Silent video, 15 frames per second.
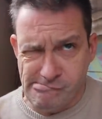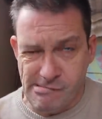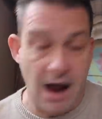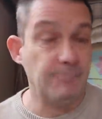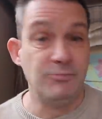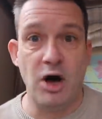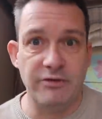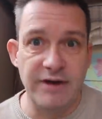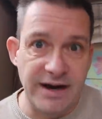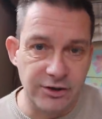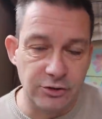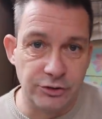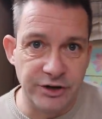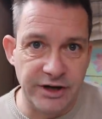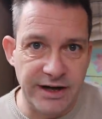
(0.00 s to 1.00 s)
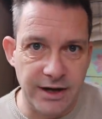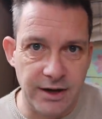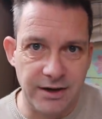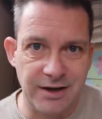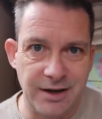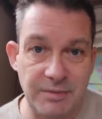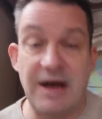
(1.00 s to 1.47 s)
I'm not right good at it,
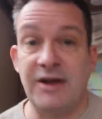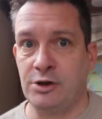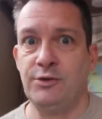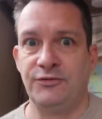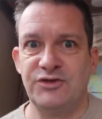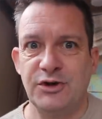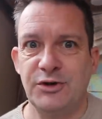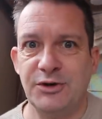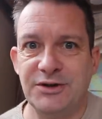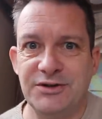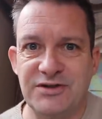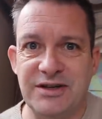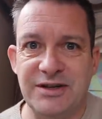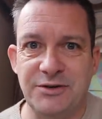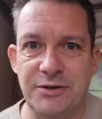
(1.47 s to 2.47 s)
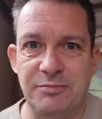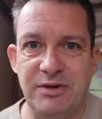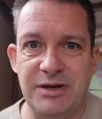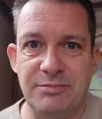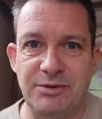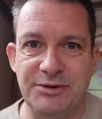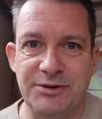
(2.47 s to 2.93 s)
but I'd love to go and see other
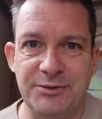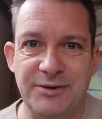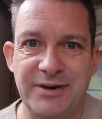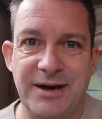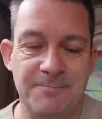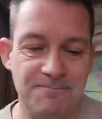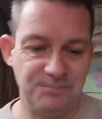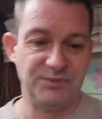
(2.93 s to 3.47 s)
people doing it.